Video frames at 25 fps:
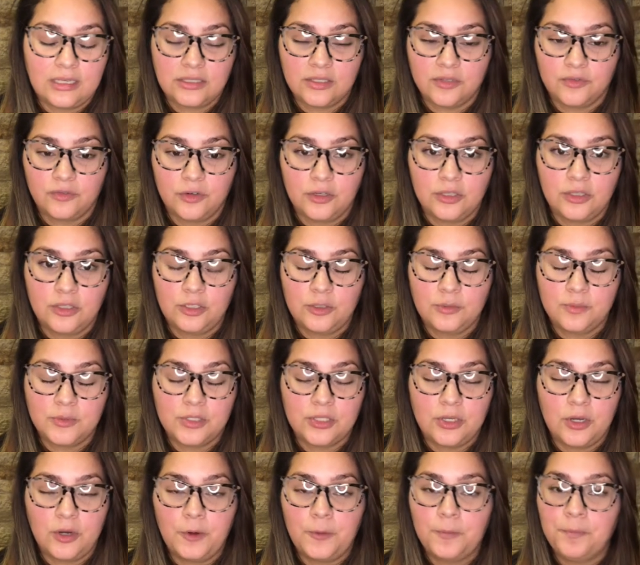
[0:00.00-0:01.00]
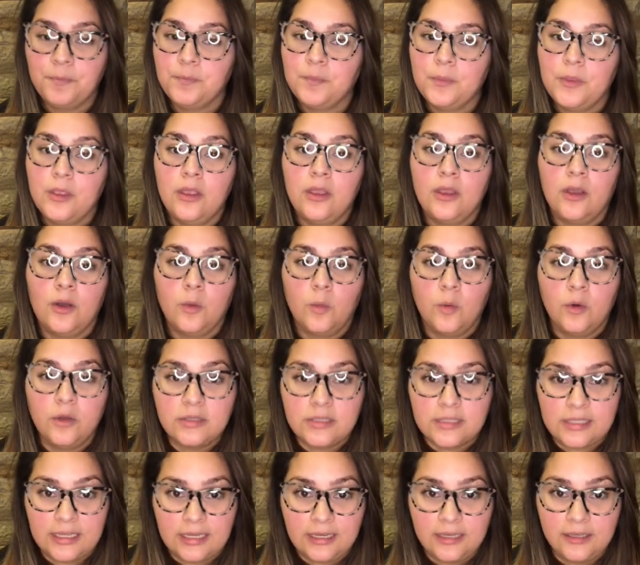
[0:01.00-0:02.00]
for a loop. So we'll
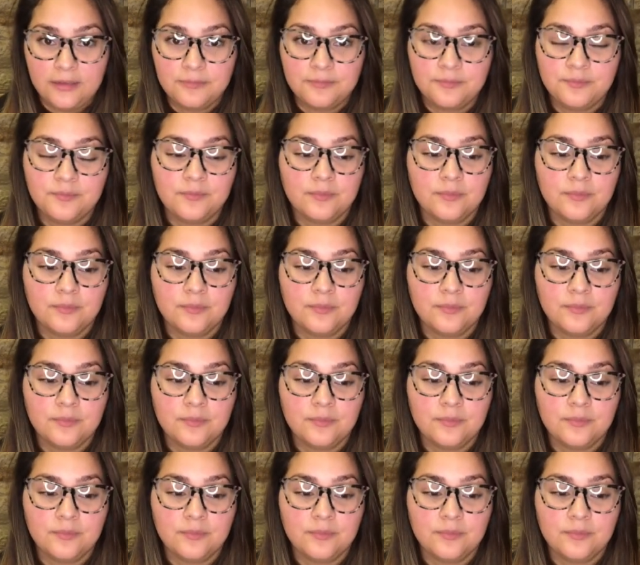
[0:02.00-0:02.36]
see.